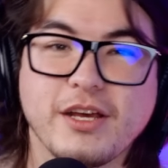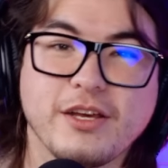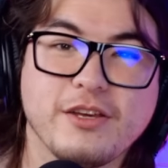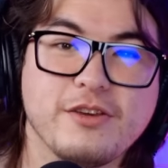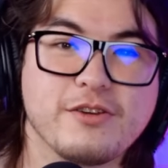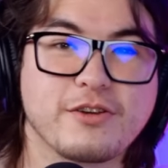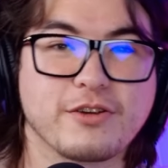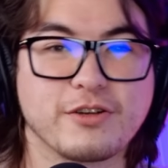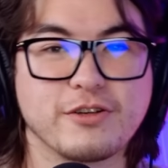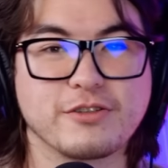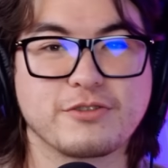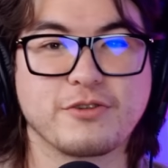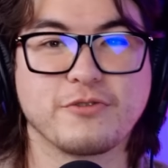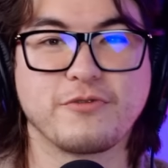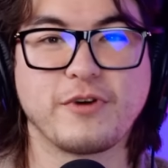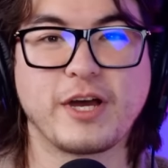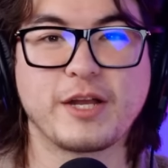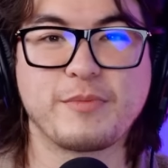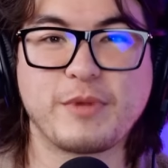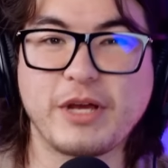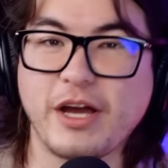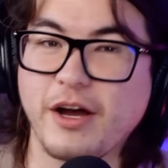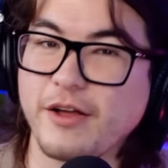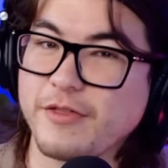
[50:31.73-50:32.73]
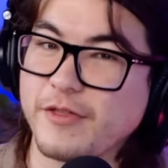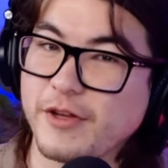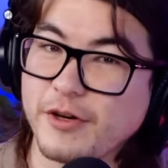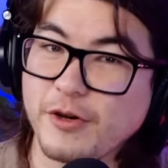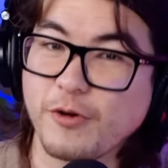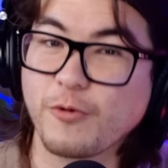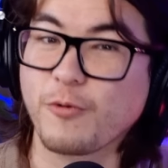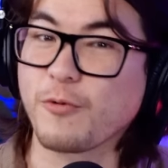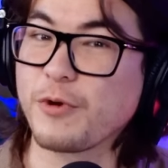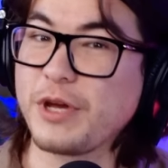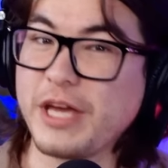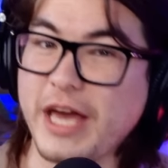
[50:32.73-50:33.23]
You can also find me on the
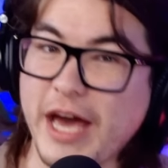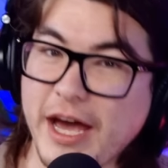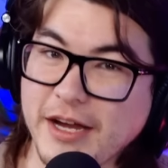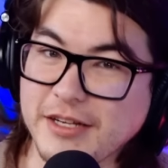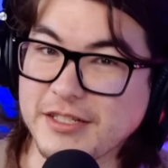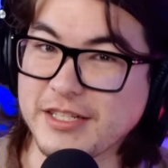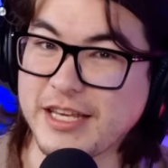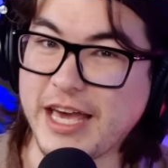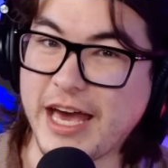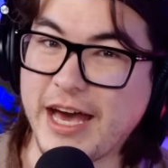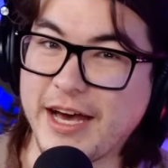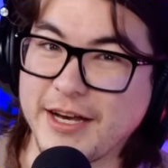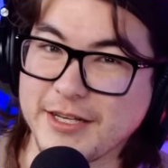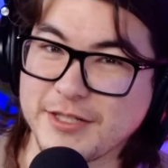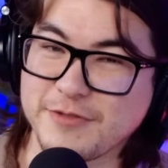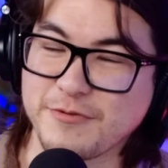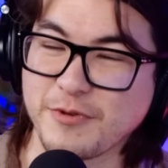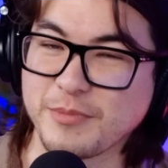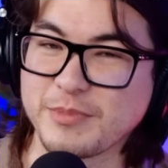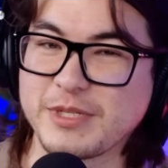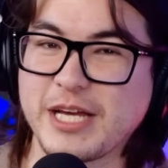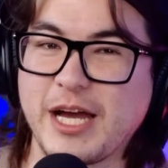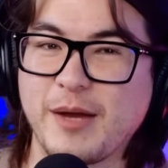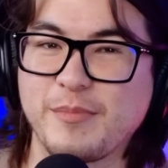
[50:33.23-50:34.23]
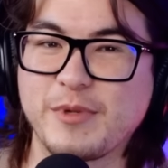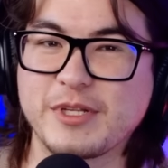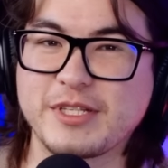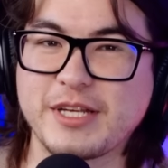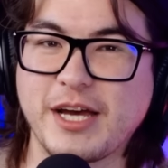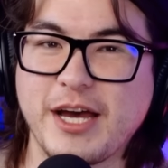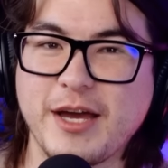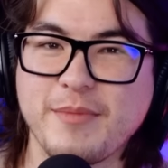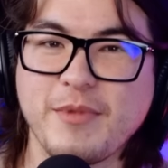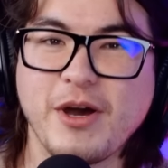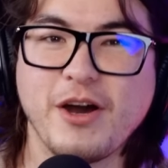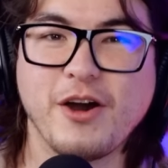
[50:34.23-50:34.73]
ReactCAST from time to
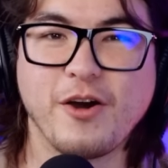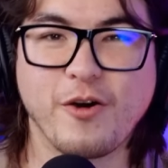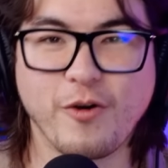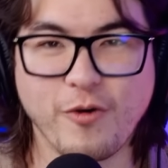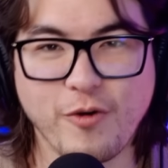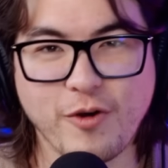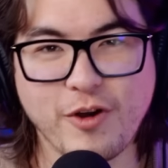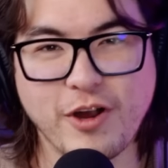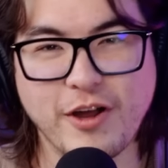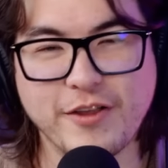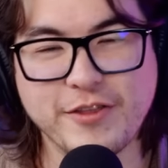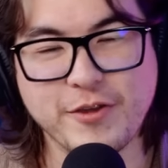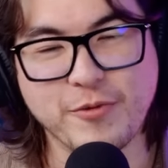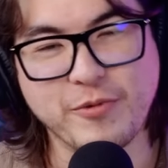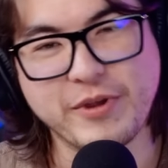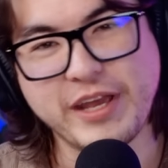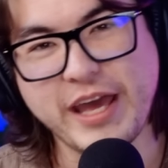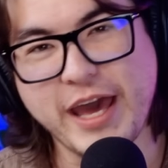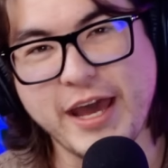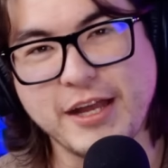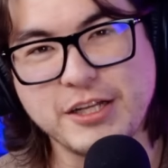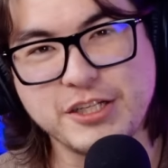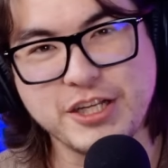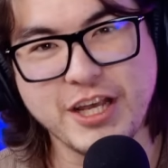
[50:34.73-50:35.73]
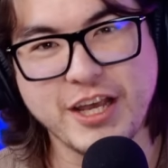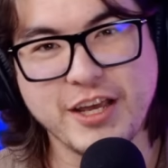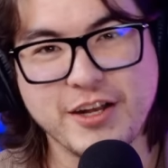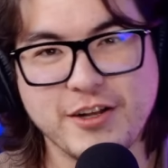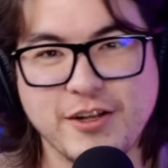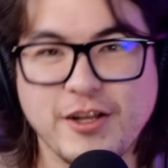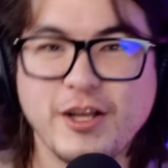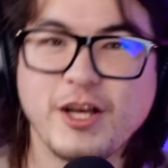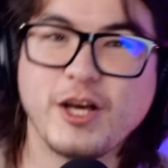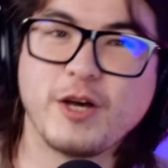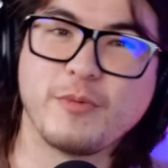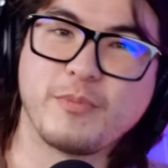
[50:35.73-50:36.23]
time, or on the React
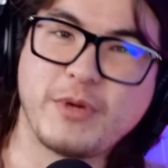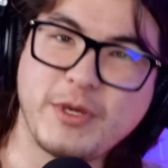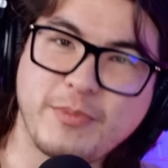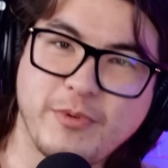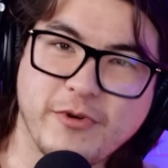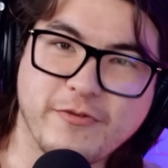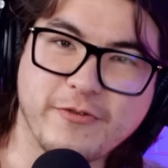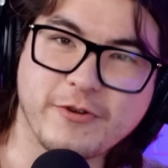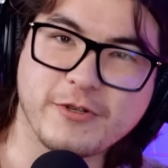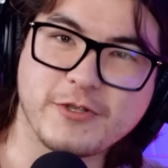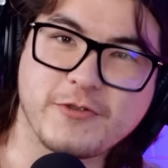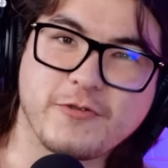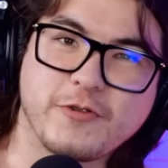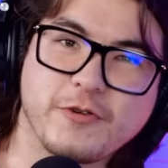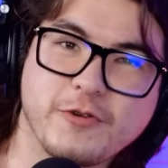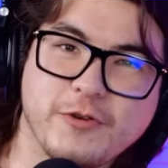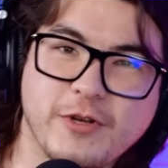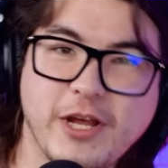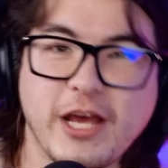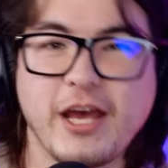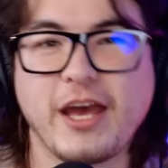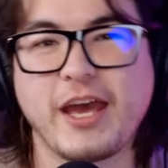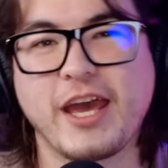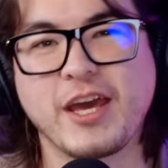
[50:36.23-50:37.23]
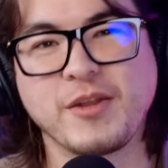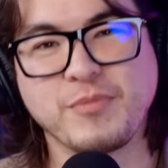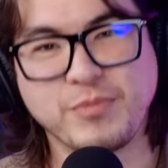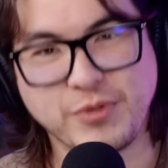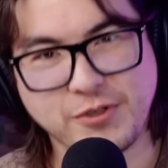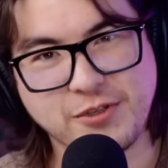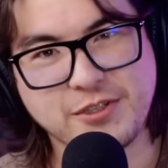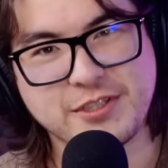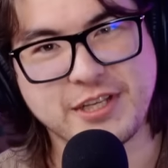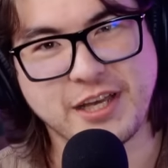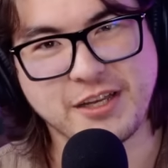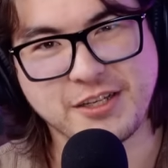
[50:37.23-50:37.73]
channel, People vs. Food, and
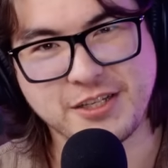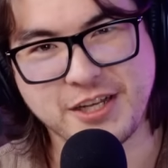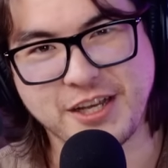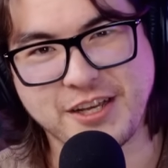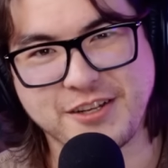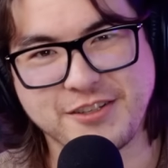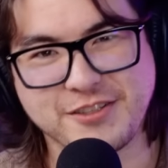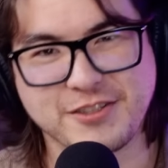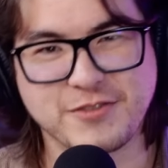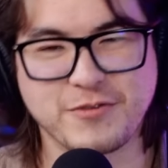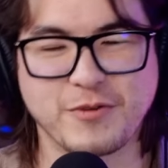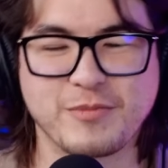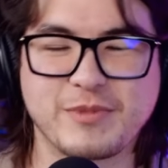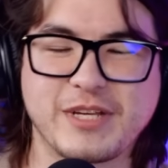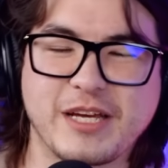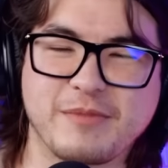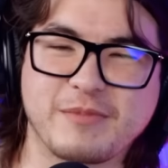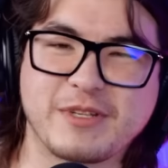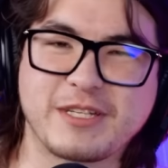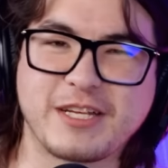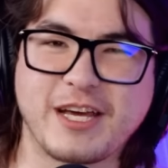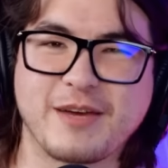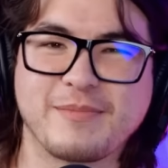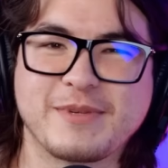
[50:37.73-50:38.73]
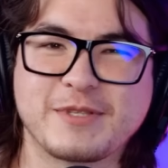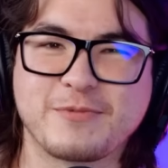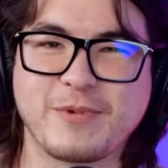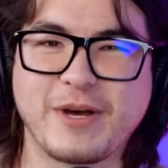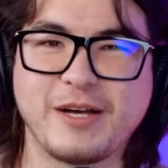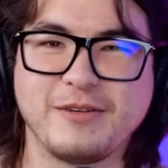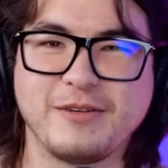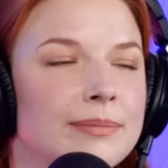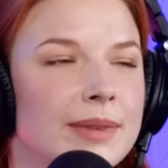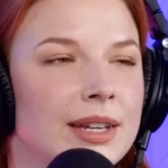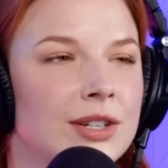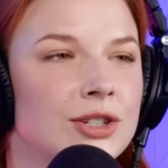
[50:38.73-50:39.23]
Bullseye channels from time to time as
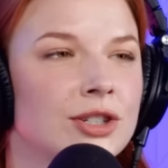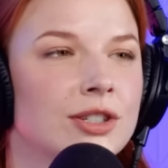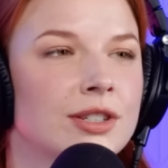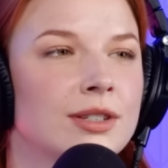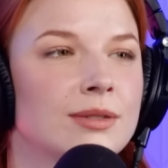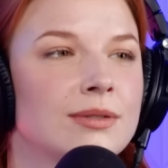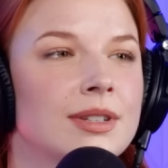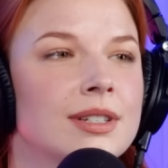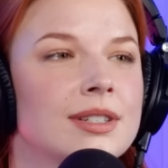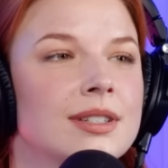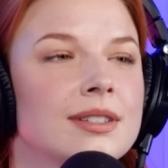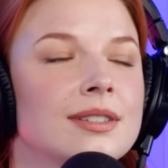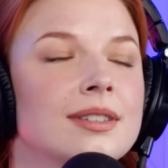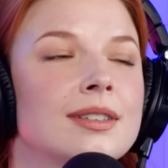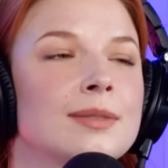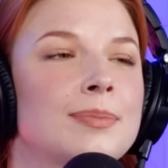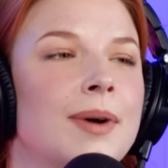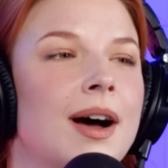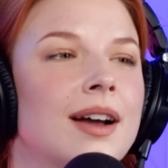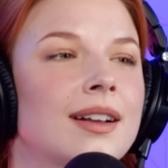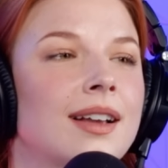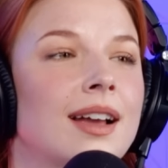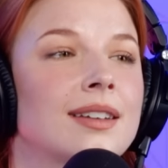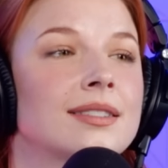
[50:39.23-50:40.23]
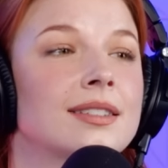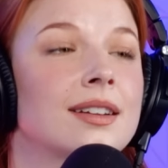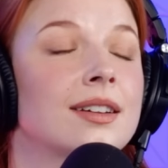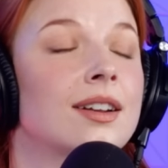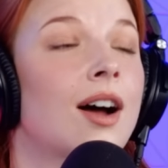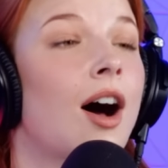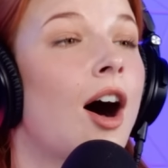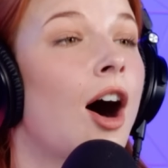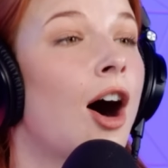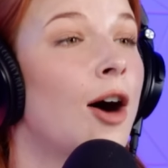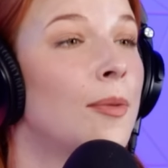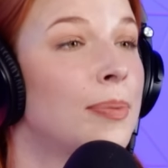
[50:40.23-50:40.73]
Make sure you listen to the podcast
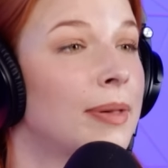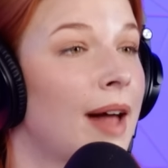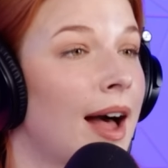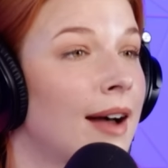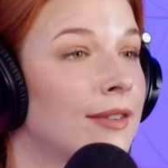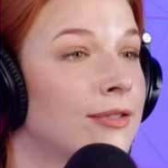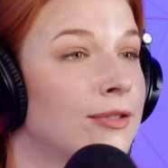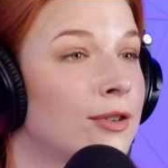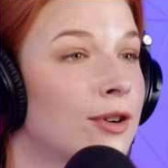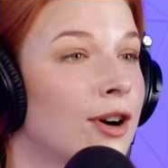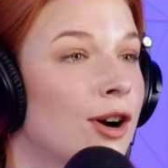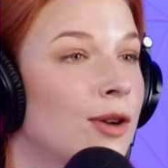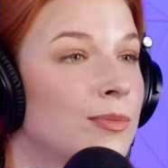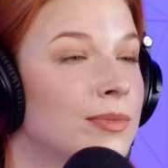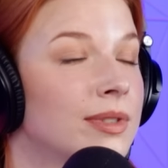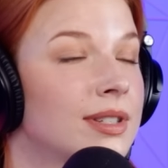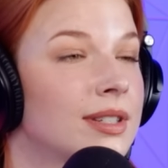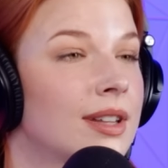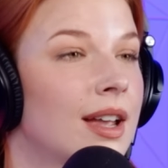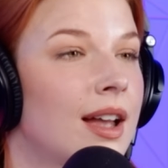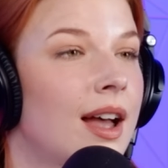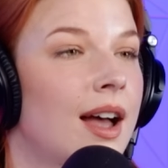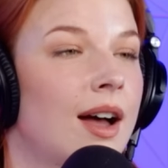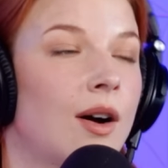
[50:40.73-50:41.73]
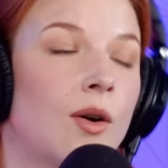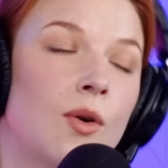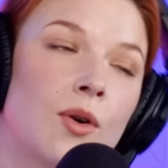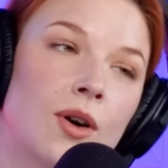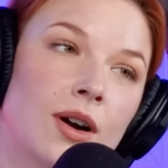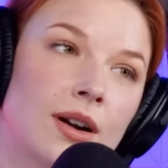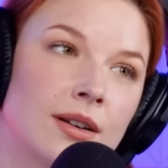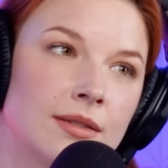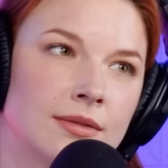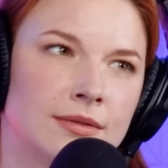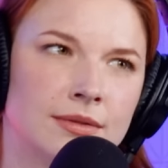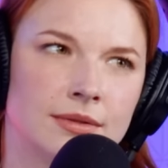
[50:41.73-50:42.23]
on all platforms,
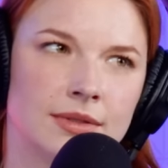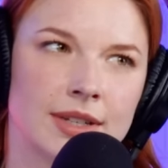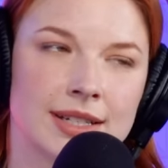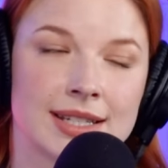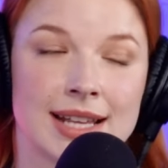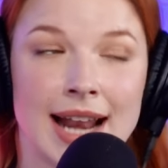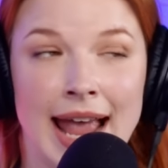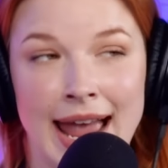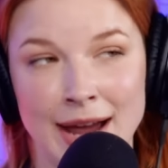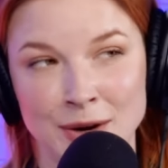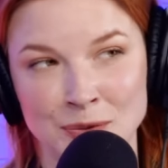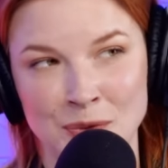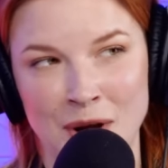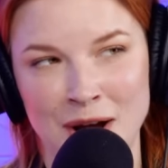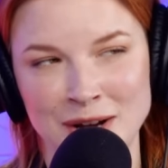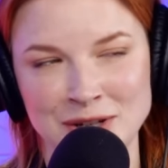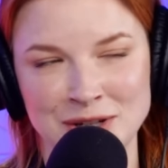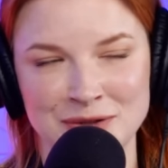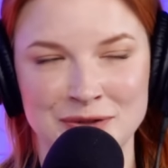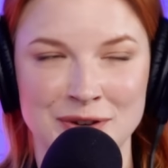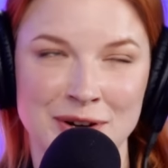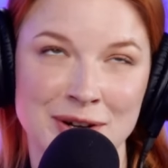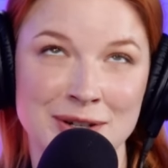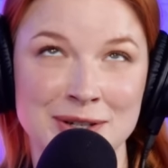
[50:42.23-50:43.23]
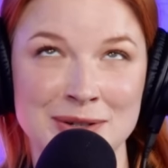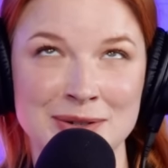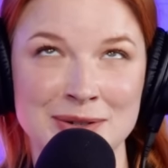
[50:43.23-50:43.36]
or listen and watch if you're on